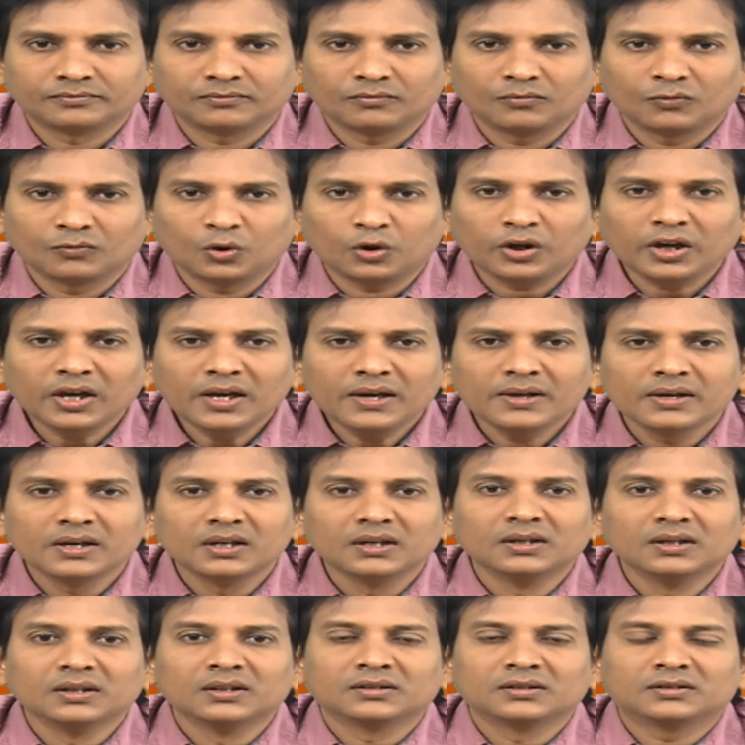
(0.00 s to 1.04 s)
Okay.
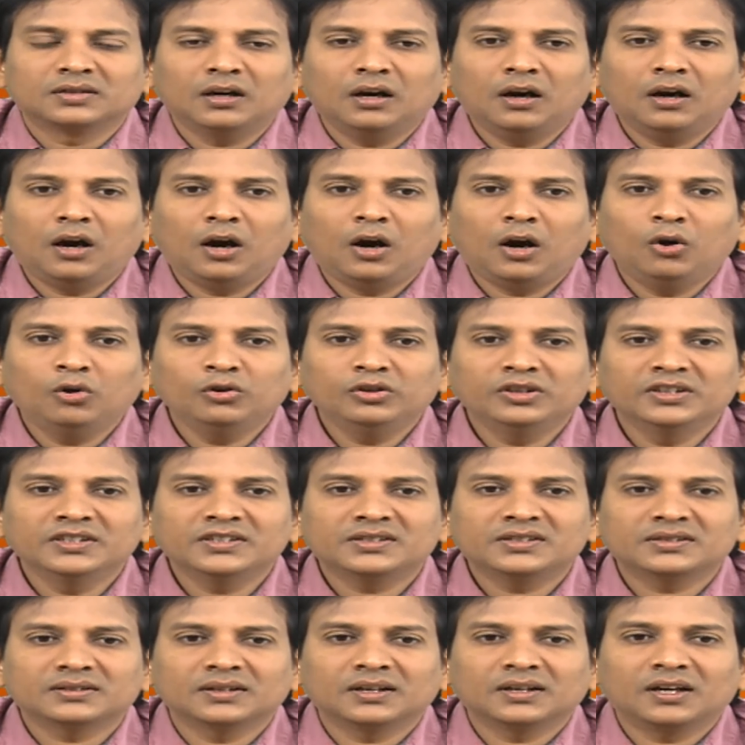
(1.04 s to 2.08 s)
So how
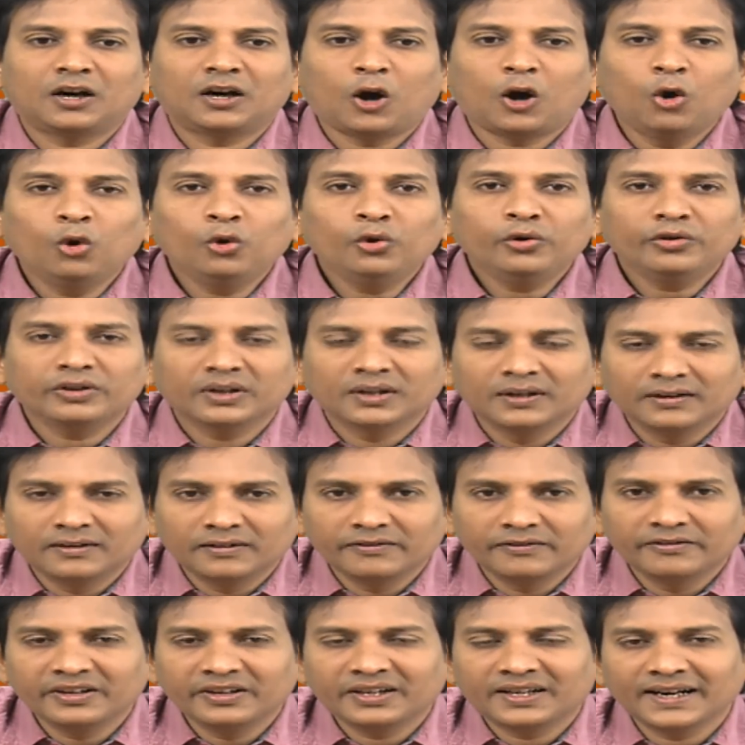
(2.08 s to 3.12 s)

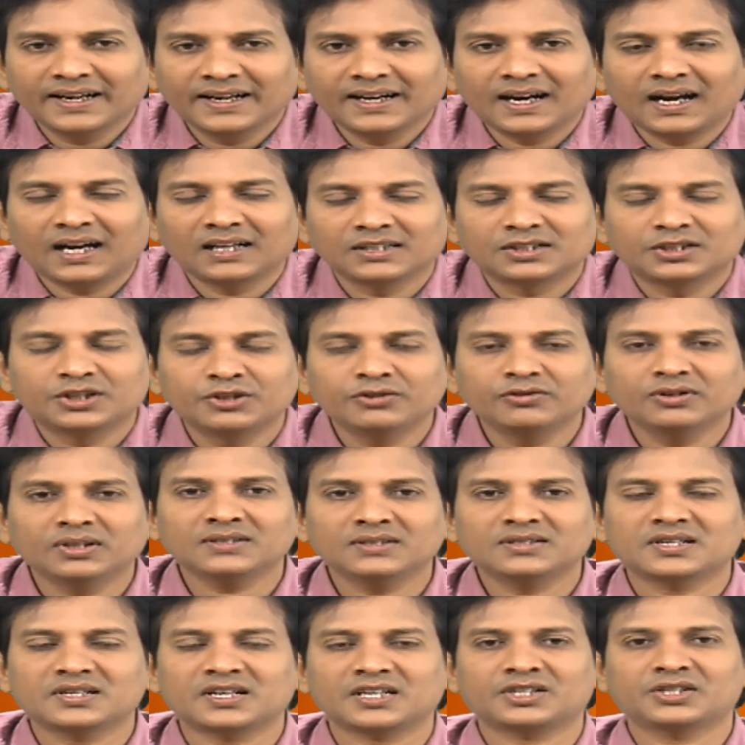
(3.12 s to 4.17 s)
we can achieve the
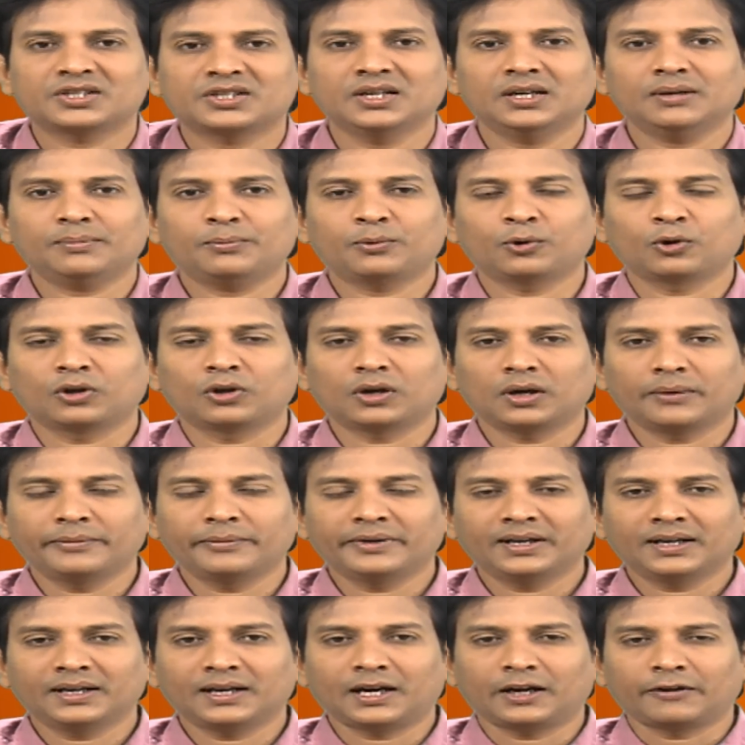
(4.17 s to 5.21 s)
structured
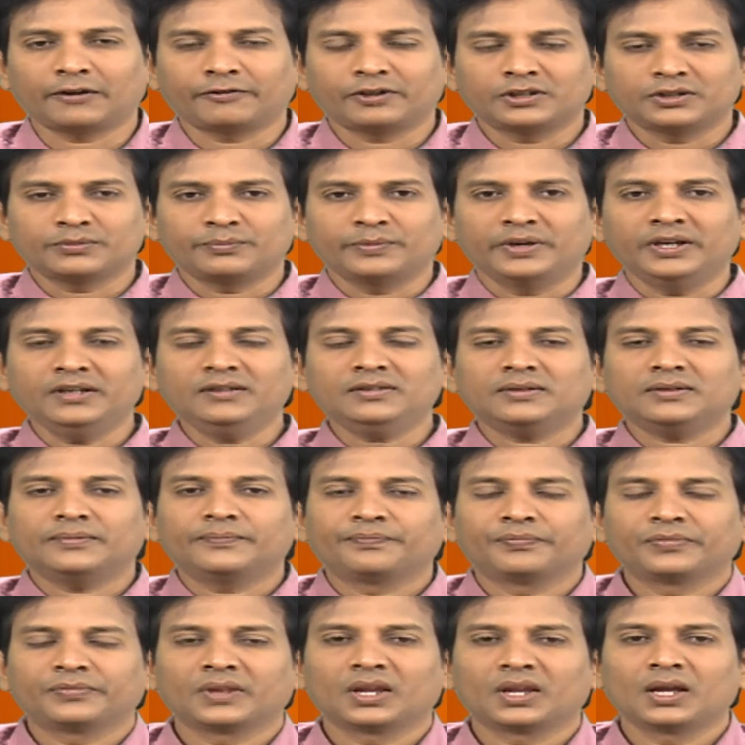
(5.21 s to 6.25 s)
programming language means
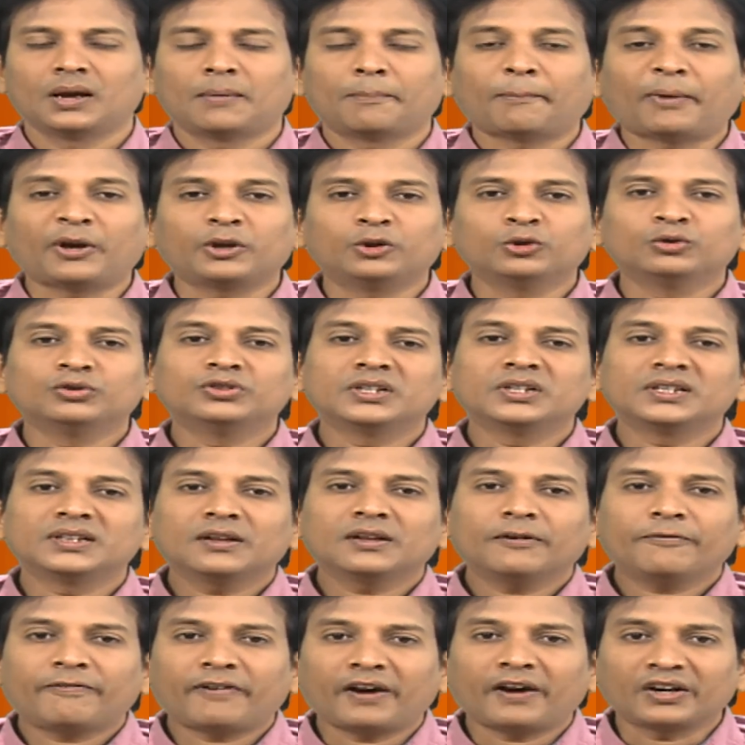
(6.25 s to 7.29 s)
by using the
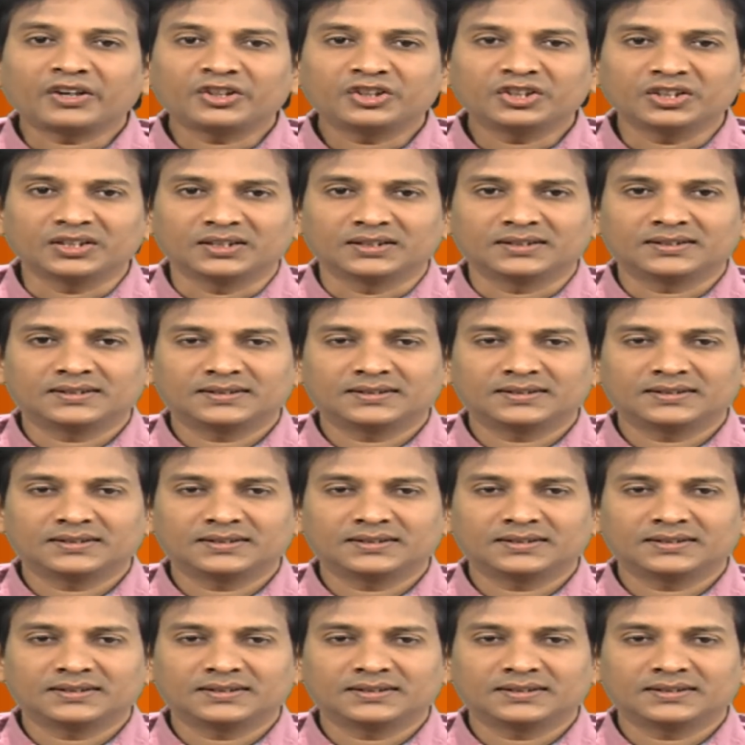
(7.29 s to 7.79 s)
functions.